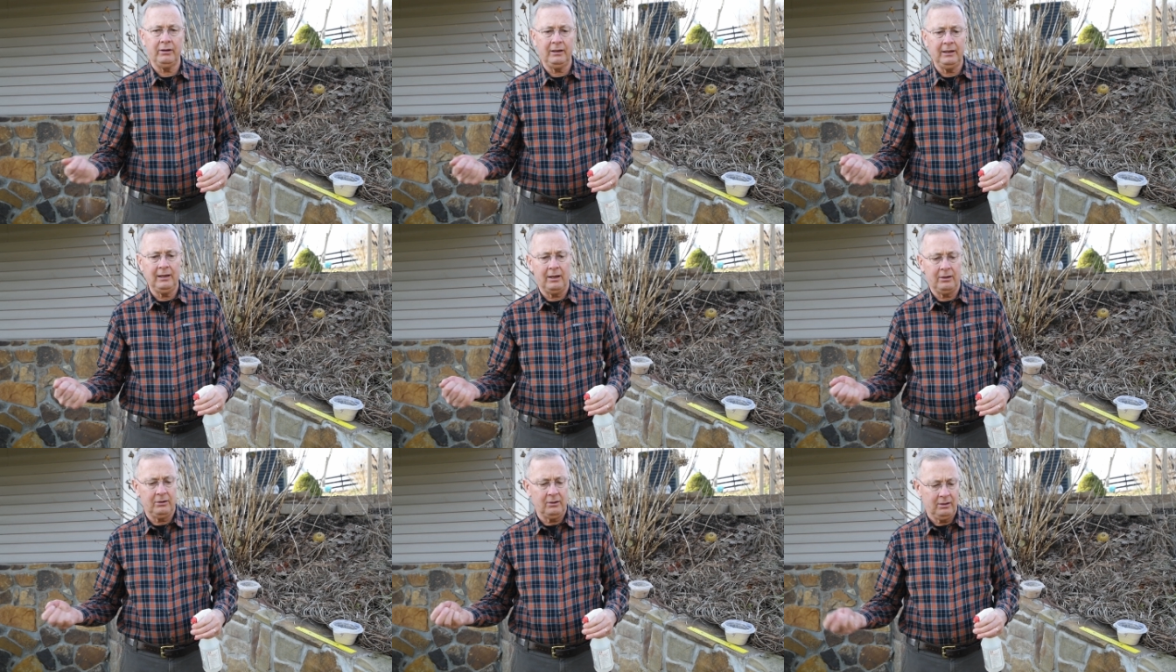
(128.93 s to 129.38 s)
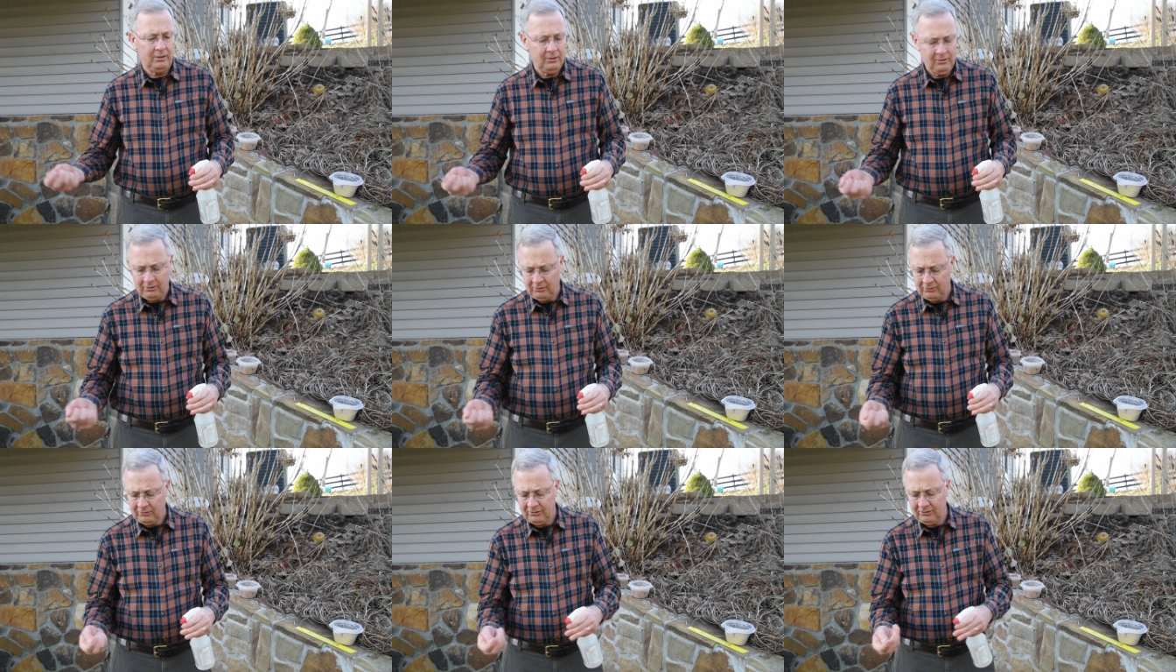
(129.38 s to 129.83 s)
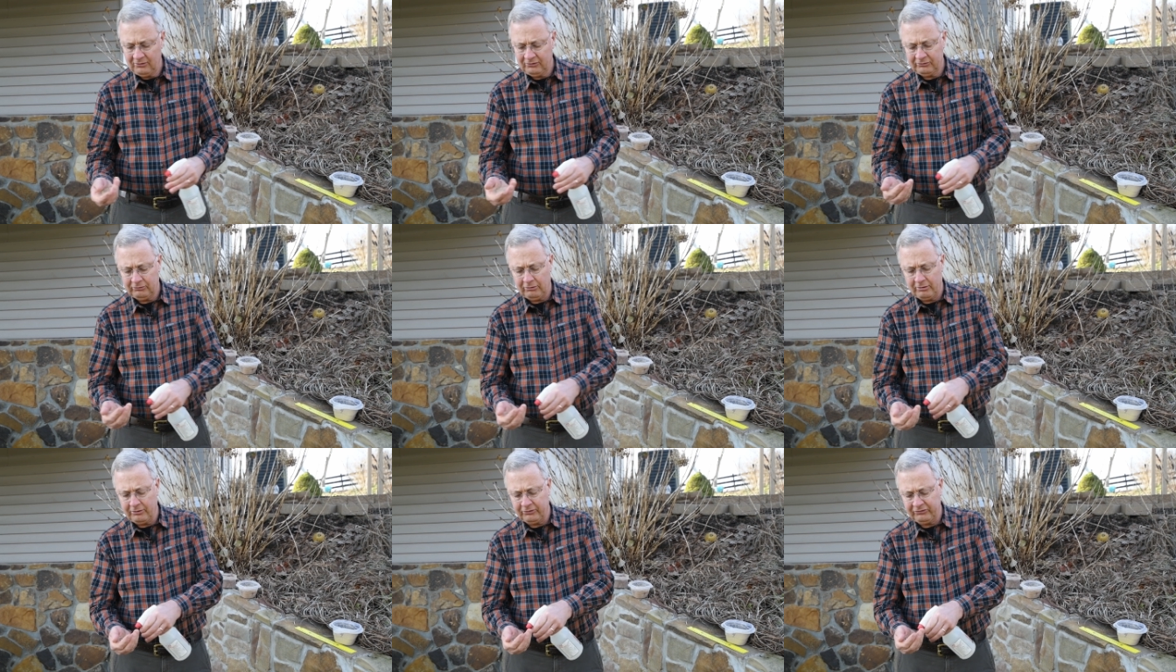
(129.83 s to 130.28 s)
in to the
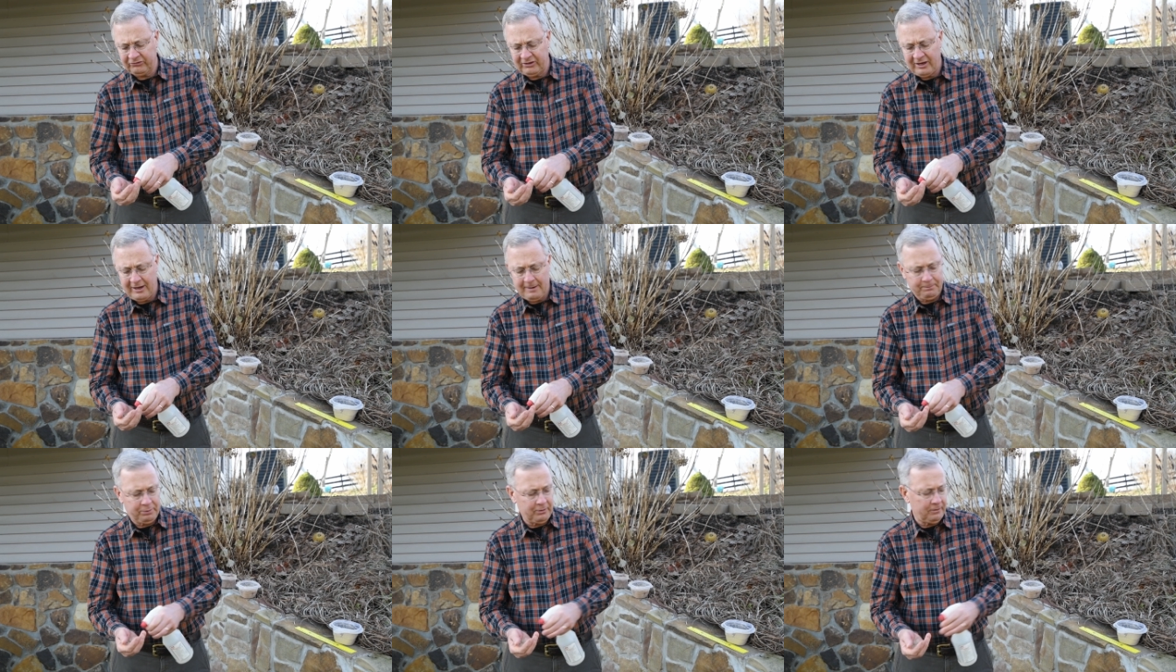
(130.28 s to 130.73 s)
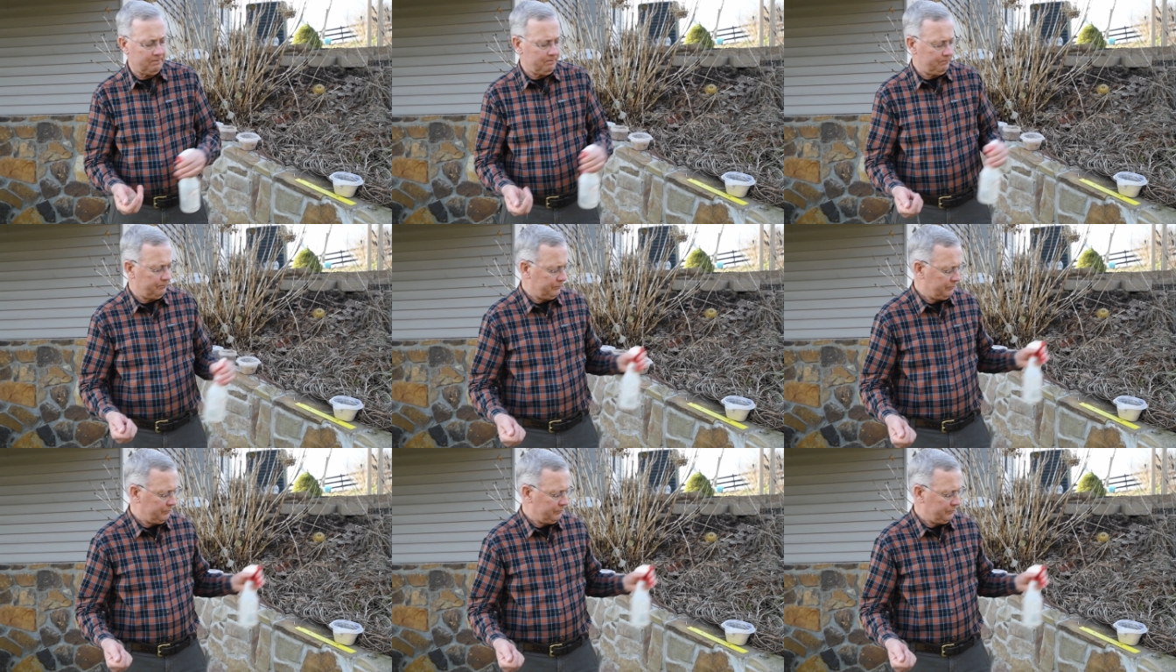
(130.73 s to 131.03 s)
soil sample.